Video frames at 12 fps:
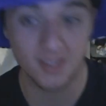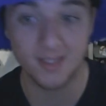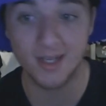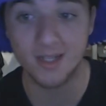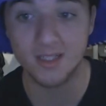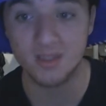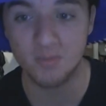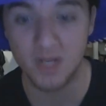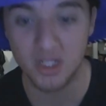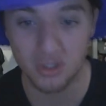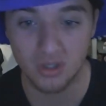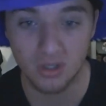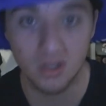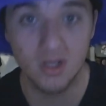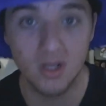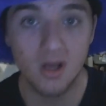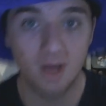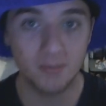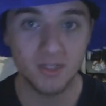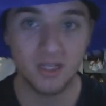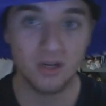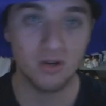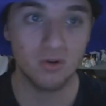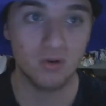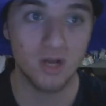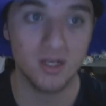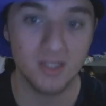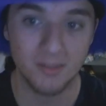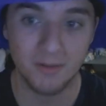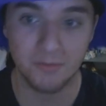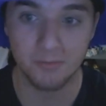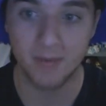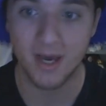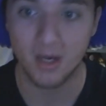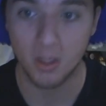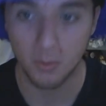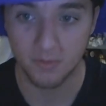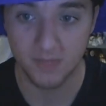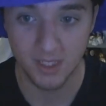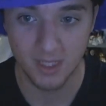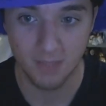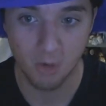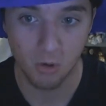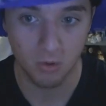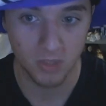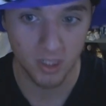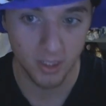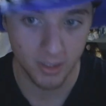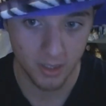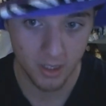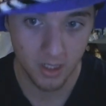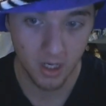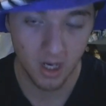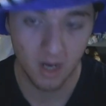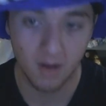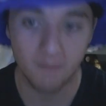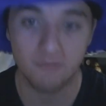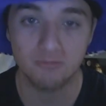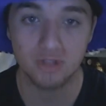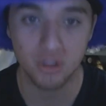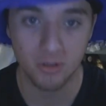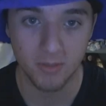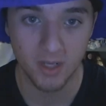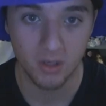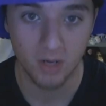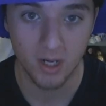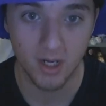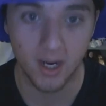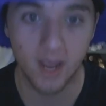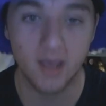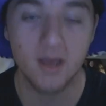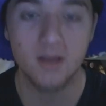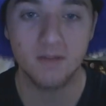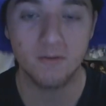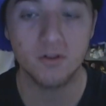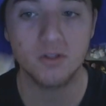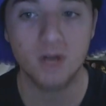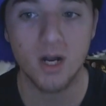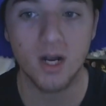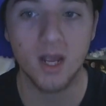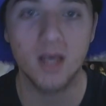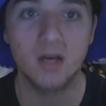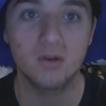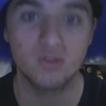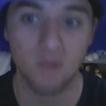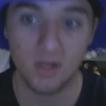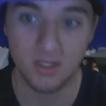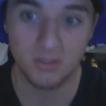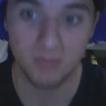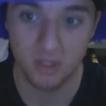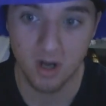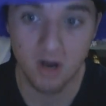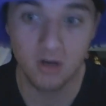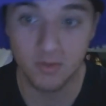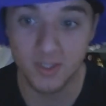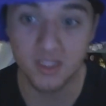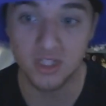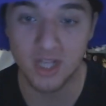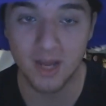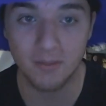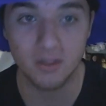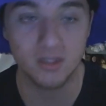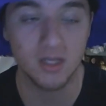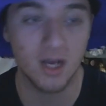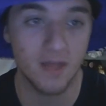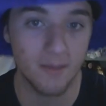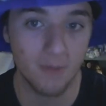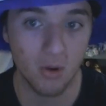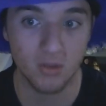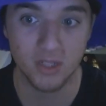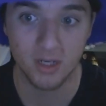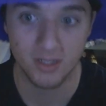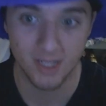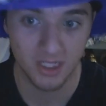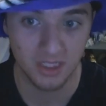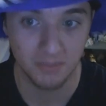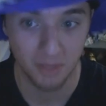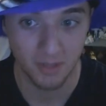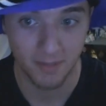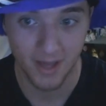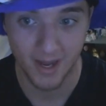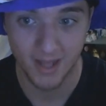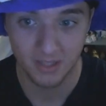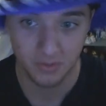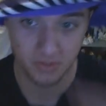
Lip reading: he said it's special material, custom made for battle, and we've seen that Mokutan, from Shodome Hokage, the first Hokage, as well as Madara in recent chapters, that Mokutan is actually pretty badass when